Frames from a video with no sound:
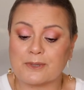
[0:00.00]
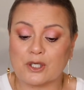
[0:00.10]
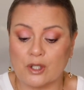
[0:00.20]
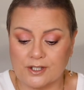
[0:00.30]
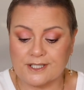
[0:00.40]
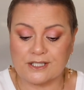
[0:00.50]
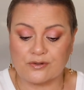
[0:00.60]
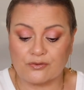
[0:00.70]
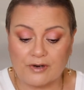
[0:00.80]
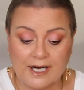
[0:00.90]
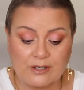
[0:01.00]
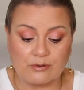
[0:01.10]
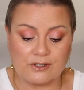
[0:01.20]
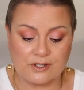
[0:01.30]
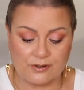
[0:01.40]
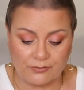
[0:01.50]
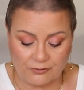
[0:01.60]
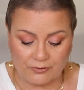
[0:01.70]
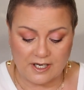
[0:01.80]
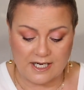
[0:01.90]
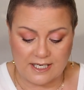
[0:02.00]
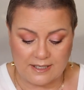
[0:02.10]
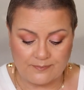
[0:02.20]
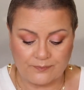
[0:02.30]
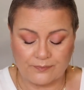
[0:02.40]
because it's fragrance free